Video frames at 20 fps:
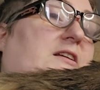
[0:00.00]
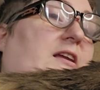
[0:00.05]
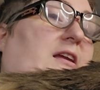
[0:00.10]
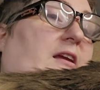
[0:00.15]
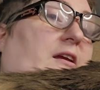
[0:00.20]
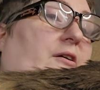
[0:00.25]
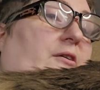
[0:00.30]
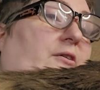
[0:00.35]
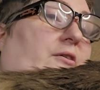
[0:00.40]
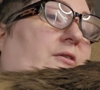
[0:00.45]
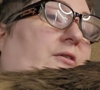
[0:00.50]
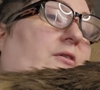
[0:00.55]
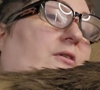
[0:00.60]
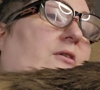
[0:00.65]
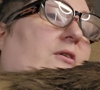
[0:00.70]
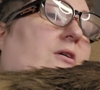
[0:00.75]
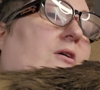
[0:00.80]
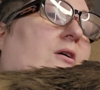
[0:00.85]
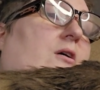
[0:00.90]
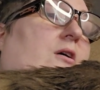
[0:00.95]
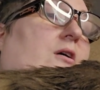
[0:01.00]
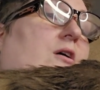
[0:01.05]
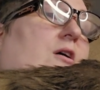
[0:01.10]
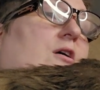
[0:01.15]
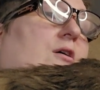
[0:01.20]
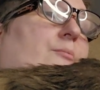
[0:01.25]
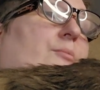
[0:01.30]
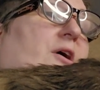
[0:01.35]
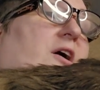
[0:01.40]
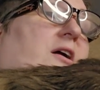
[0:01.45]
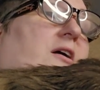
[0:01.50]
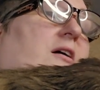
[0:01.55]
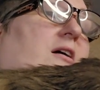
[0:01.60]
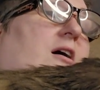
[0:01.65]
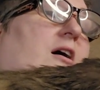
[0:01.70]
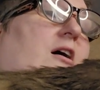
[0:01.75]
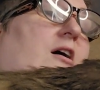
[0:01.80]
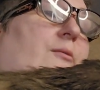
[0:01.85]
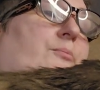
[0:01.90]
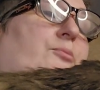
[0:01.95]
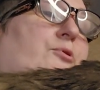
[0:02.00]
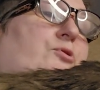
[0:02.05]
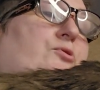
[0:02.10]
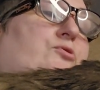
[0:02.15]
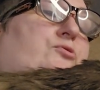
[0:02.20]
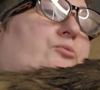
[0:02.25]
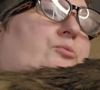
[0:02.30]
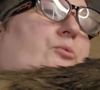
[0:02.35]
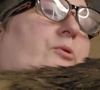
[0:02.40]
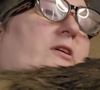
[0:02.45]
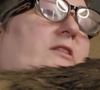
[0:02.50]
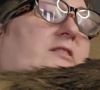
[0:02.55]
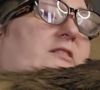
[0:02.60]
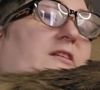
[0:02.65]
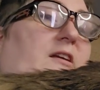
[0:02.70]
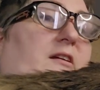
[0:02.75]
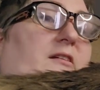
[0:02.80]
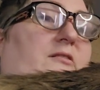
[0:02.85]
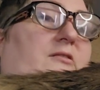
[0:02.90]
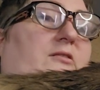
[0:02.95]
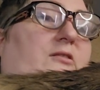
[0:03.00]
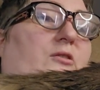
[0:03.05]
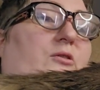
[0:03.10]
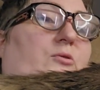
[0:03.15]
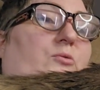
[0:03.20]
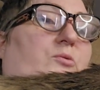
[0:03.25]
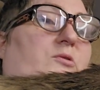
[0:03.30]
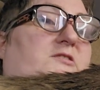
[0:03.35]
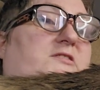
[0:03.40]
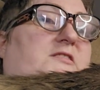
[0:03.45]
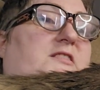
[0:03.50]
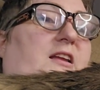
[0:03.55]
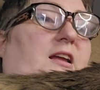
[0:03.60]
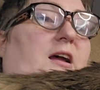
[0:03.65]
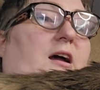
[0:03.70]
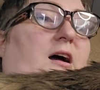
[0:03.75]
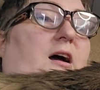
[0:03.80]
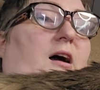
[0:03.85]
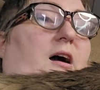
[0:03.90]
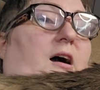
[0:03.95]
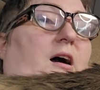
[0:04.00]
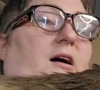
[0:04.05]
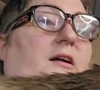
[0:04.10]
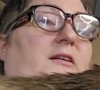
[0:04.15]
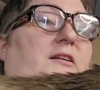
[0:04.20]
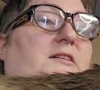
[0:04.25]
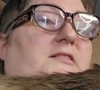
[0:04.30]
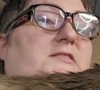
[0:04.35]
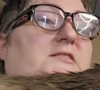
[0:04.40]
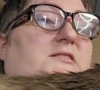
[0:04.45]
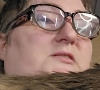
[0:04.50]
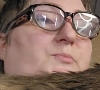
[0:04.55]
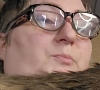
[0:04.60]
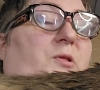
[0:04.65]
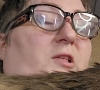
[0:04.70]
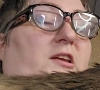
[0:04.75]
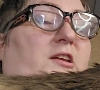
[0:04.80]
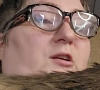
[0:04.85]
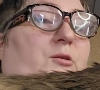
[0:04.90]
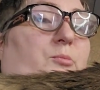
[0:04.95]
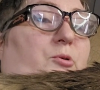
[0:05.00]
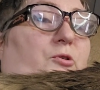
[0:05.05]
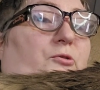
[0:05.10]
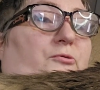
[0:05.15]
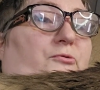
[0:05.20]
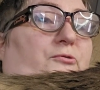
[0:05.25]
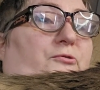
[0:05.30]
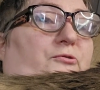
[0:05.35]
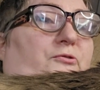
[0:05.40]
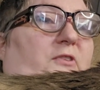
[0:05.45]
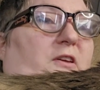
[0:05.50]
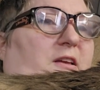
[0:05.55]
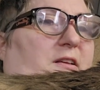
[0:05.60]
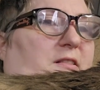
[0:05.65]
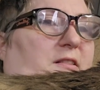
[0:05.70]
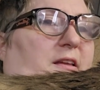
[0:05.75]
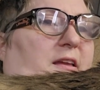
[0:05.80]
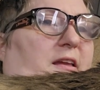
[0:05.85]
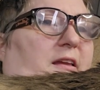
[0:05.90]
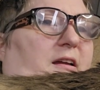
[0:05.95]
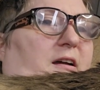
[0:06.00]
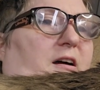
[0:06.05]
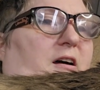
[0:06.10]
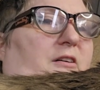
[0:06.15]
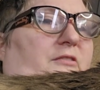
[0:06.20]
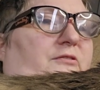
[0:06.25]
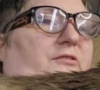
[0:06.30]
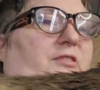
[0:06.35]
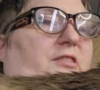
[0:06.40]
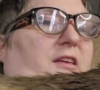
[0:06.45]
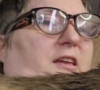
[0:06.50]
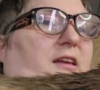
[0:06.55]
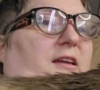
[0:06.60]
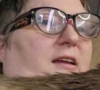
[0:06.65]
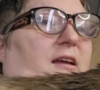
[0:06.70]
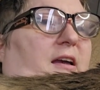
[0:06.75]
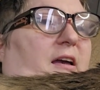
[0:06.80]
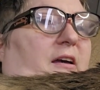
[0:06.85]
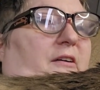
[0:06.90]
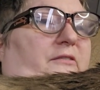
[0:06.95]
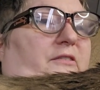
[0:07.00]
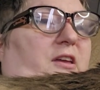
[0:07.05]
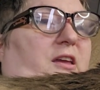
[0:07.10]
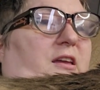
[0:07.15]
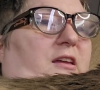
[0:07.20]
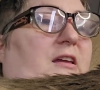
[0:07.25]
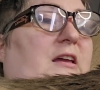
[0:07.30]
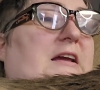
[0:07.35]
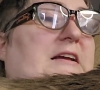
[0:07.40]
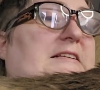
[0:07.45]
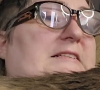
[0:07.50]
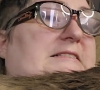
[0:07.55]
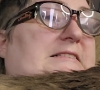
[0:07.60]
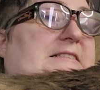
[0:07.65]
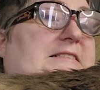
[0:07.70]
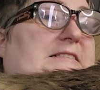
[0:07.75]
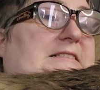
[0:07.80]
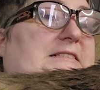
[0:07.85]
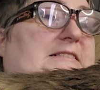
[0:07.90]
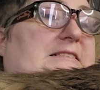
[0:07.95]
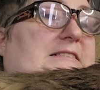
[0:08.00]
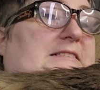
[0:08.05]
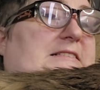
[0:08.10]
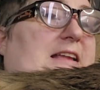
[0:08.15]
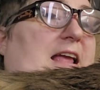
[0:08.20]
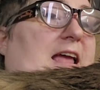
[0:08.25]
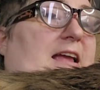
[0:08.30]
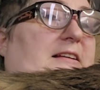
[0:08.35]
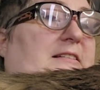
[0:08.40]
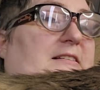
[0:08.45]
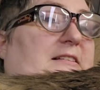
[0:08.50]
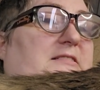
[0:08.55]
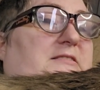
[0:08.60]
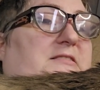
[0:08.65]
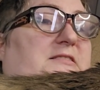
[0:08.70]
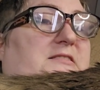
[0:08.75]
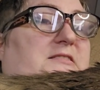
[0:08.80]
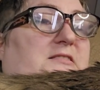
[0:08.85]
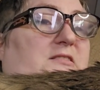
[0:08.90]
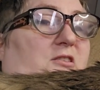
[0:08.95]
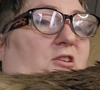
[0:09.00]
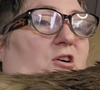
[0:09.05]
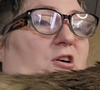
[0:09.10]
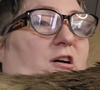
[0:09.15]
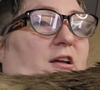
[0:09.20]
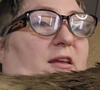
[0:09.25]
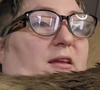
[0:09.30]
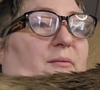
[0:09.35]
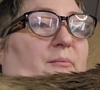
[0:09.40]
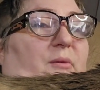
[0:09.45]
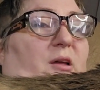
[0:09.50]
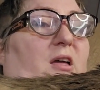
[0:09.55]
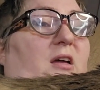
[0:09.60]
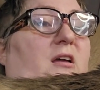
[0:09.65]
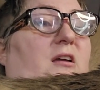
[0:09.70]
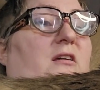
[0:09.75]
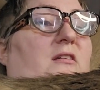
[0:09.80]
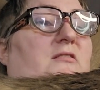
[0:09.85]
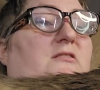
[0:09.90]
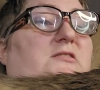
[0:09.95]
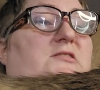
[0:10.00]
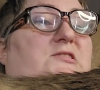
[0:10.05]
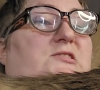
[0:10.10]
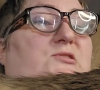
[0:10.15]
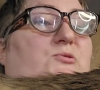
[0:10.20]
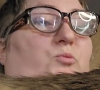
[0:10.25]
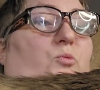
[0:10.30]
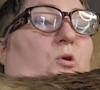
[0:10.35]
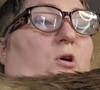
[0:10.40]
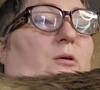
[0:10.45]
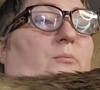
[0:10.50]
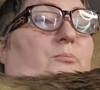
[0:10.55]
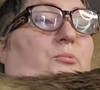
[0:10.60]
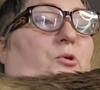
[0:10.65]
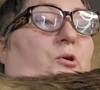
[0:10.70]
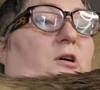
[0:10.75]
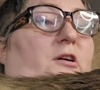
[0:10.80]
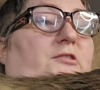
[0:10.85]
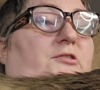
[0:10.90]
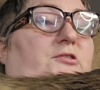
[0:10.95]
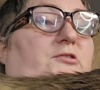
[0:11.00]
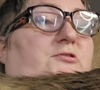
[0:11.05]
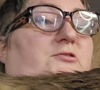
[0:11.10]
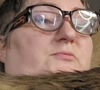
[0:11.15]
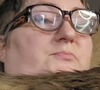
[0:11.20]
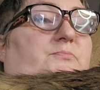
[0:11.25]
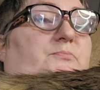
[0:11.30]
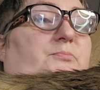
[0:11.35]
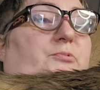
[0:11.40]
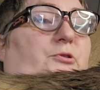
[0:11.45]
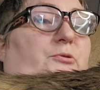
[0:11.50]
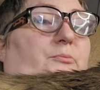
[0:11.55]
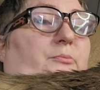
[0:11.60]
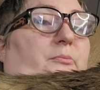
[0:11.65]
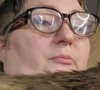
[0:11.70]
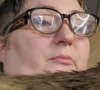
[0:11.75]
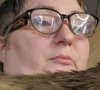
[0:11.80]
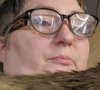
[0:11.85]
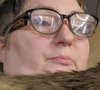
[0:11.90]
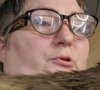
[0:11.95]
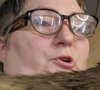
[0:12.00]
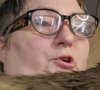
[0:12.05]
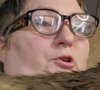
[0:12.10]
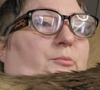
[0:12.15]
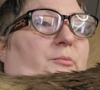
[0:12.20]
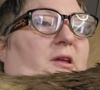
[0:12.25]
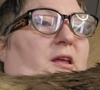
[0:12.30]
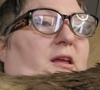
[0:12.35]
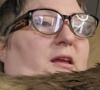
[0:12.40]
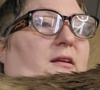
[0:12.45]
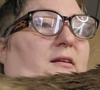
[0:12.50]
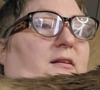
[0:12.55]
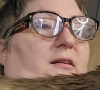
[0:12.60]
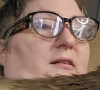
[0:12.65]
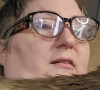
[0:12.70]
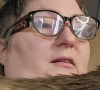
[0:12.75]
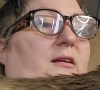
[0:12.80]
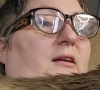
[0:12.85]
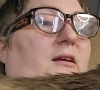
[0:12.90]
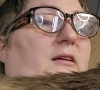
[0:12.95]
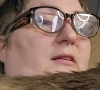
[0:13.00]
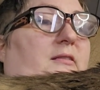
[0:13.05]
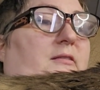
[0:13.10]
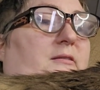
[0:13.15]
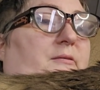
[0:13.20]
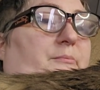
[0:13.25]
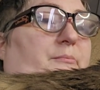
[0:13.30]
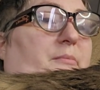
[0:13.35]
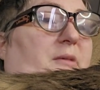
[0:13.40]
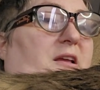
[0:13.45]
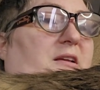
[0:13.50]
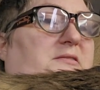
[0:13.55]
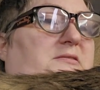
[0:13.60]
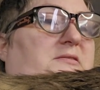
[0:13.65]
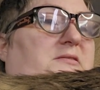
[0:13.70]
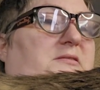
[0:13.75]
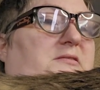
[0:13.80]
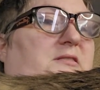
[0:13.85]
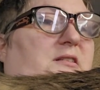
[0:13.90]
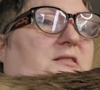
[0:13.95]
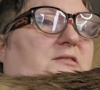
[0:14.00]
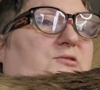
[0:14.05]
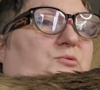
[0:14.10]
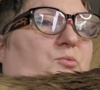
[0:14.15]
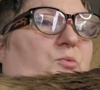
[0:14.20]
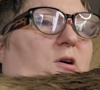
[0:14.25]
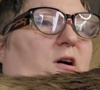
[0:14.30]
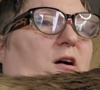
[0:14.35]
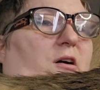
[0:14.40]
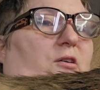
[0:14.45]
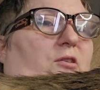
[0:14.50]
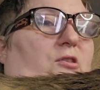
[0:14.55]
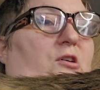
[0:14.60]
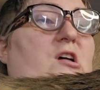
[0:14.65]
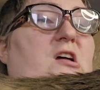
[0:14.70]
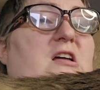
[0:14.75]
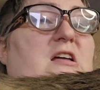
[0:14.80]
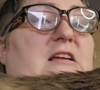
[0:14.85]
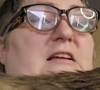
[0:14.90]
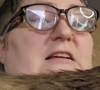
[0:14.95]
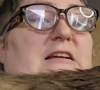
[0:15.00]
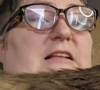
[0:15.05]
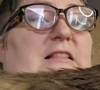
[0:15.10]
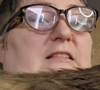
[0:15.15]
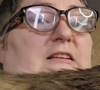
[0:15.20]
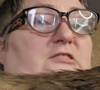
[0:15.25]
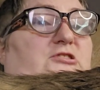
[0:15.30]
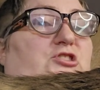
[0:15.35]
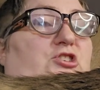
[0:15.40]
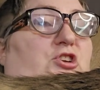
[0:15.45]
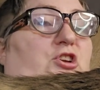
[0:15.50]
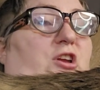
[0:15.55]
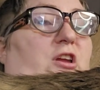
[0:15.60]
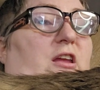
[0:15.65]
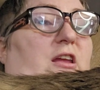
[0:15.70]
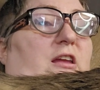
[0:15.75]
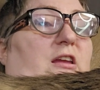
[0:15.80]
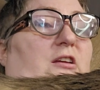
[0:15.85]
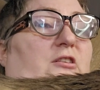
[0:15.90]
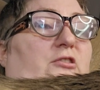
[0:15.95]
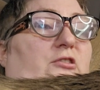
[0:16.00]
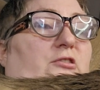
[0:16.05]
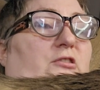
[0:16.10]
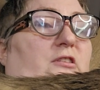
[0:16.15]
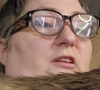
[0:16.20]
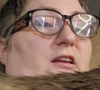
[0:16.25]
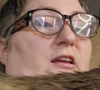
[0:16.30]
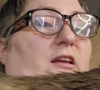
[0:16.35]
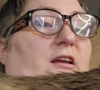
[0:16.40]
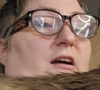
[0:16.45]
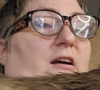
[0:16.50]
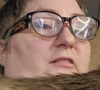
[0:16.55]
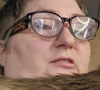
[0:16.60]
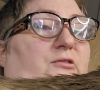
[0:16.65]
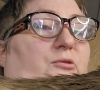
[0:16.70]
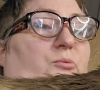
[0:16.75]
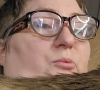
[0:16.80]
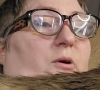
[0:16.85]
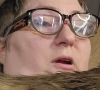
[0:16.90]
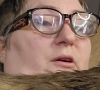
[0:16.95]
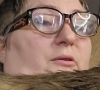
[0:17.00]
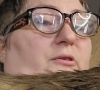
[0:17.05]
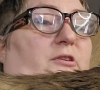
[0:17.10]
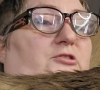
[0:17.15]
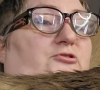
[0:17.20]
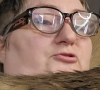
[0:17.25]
here, but coupled with it was the unexplainable feeling of the heavy, stagnant slime. The swamp waters per permeated the mist as well, clutching eagerly at the wary